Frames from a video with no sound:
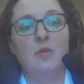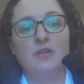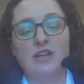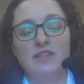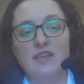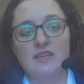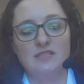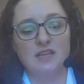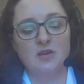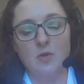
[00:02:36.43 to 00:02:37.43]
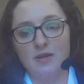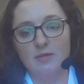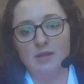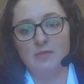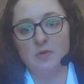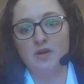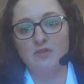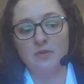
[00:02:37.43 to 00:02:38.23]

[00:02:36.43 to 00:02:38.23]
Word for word: which I think is incredibly important.